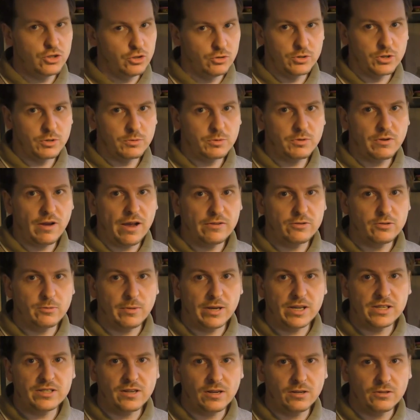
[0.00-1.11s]
Do subscribe to
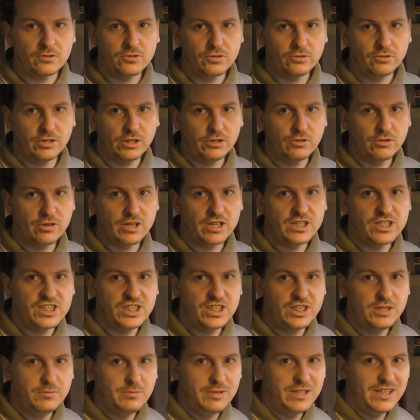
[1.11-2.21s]
my channel so that you can
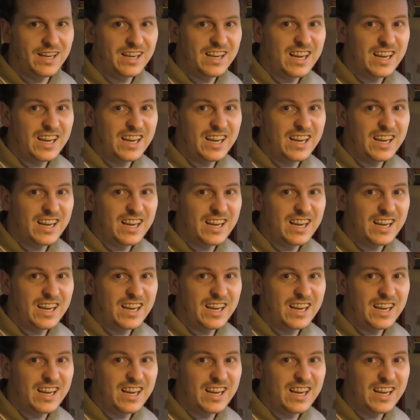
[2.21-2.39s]
see me